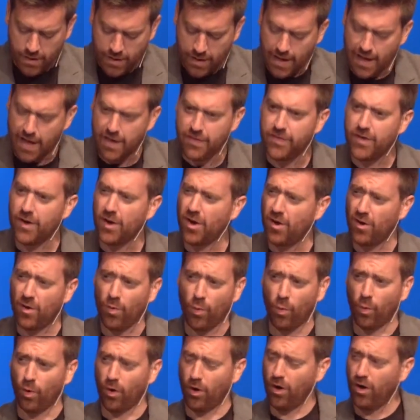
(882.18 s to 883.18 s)
And there
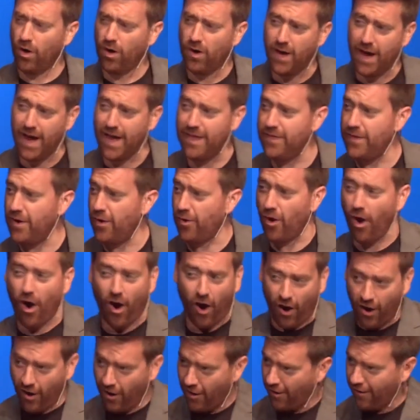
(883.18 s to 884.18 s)
were and there
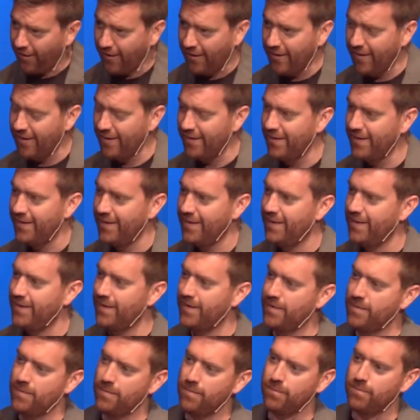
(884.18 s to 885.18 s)
are
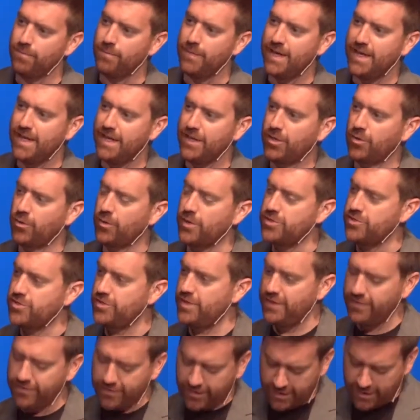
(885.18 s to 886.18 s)
many
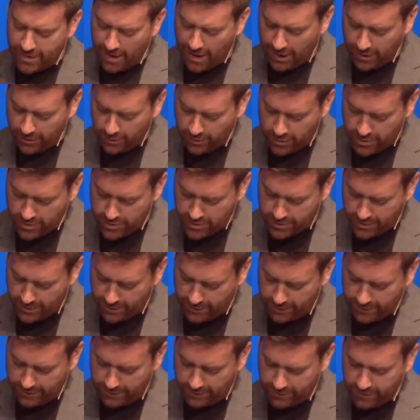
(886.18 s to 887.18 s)
Christians and
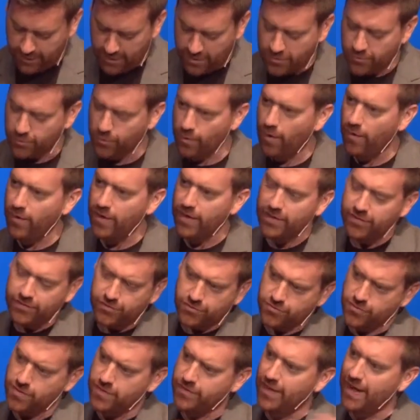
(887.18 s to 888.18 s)
non-Christians throughout
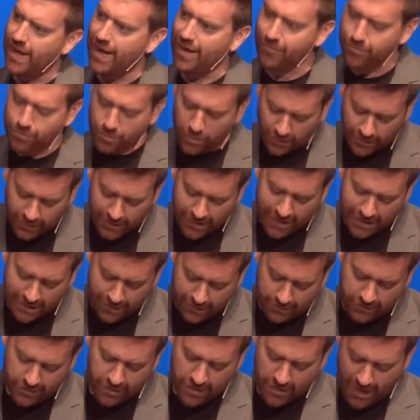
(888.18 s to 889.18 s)
history that have
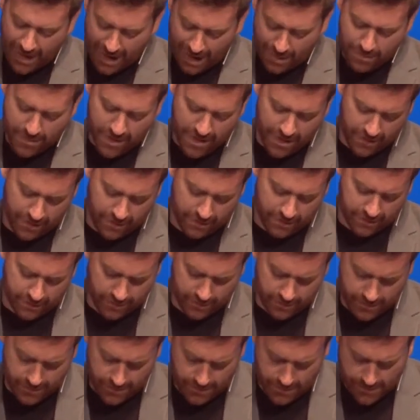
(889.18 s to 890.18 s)
believed that myth.
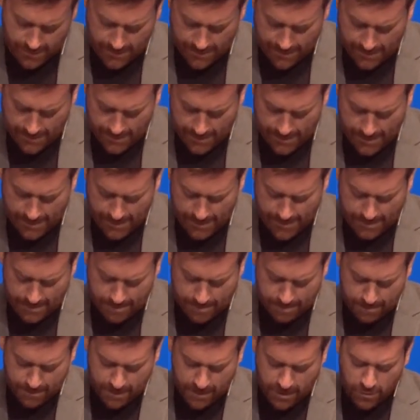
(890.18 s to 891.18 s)

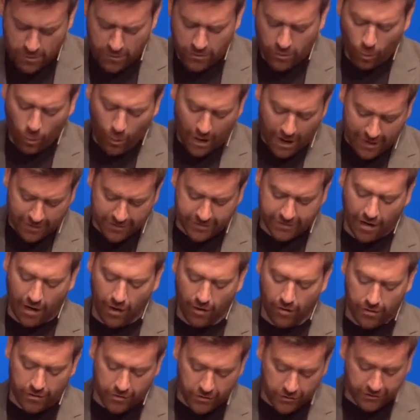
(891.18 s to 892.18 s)
Here in the West,
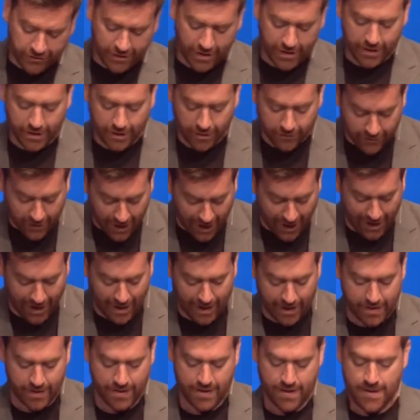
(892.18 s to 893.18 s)
our understanding of
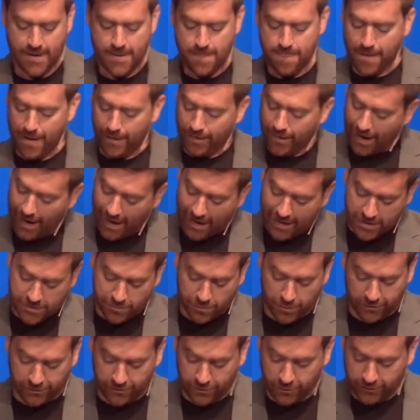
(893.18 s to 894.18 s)
God and the highest
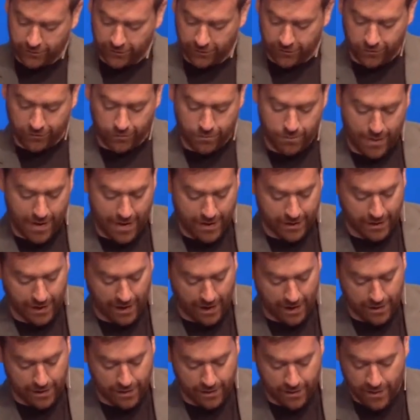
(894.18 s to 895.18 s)
pursuits of
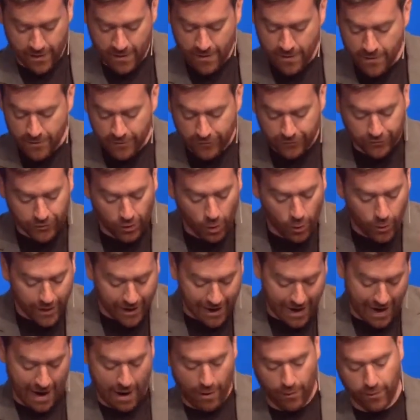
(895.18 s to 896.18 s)
mankind
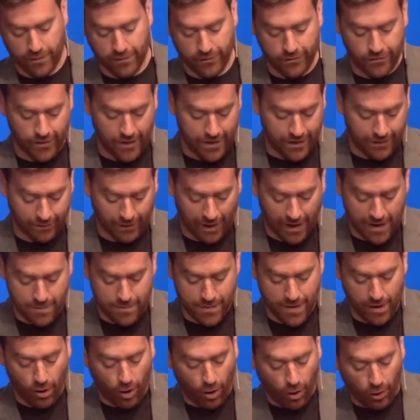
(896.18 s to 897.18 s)
flowing out of
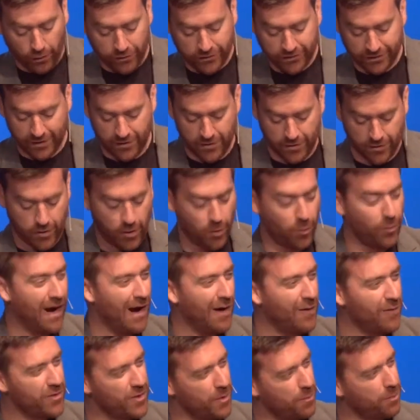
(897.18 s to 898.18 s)
Enlightenment all centered
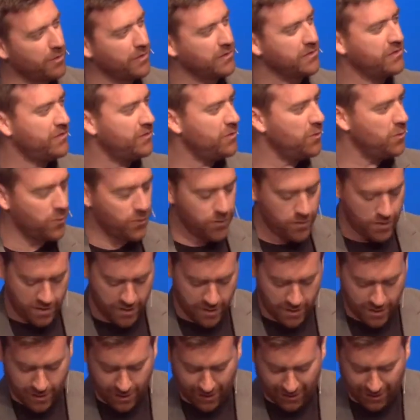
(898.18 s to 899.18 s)
around the pursuit
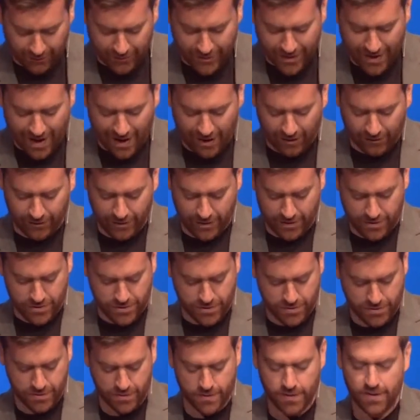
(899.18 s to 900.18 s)
of
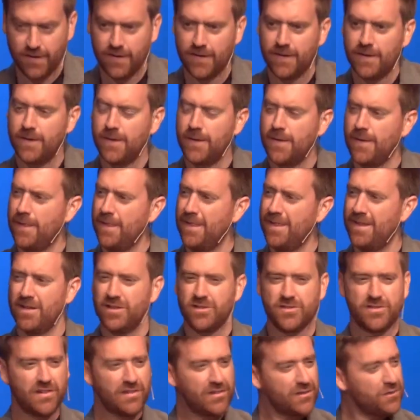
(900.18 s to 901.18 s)
knowledge.
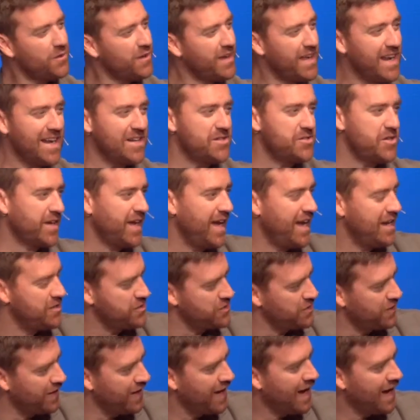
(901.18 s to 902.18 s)
Just look at
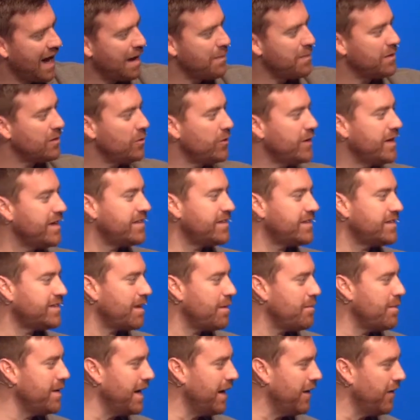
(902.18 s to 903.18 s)
education. mean, look at
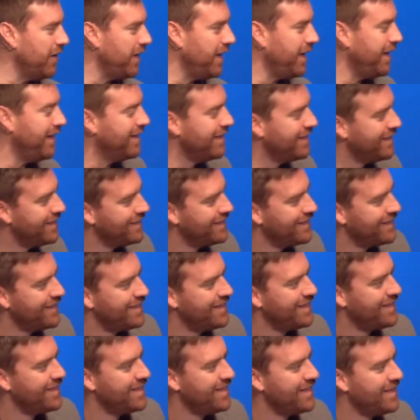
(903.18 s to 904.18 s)
seminary.
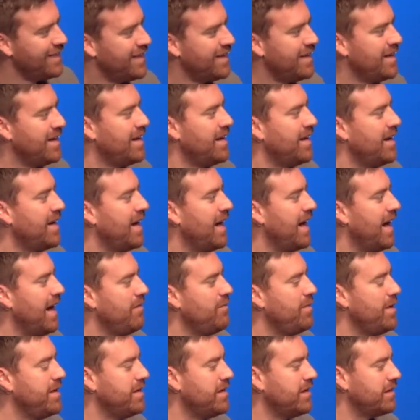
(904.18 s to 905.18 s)
I've
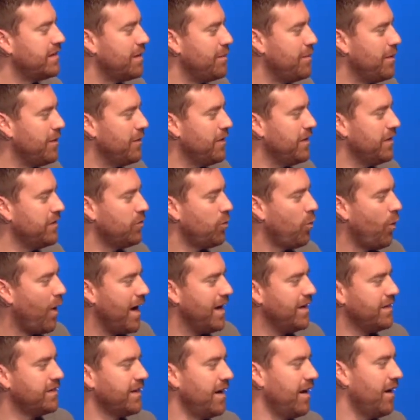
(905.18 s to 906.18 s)
been to seminary
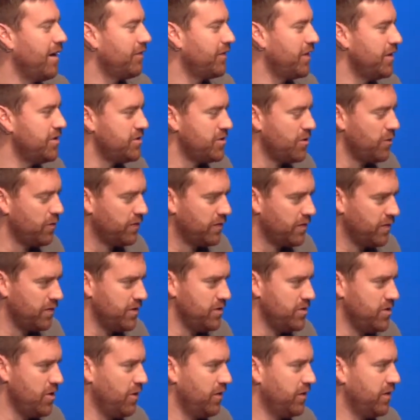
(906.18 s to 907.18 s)
twice, I often joke
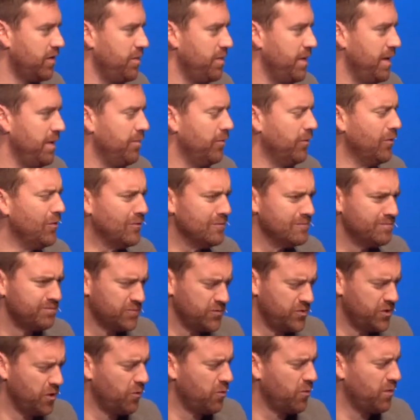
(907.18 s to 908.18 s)

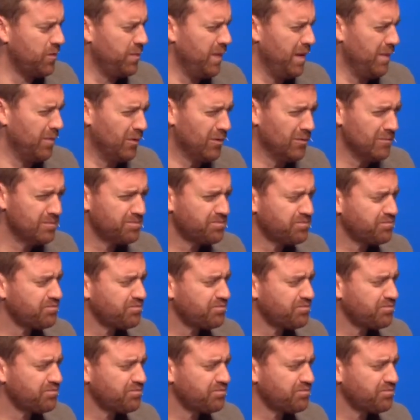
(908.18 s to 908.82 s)
with people.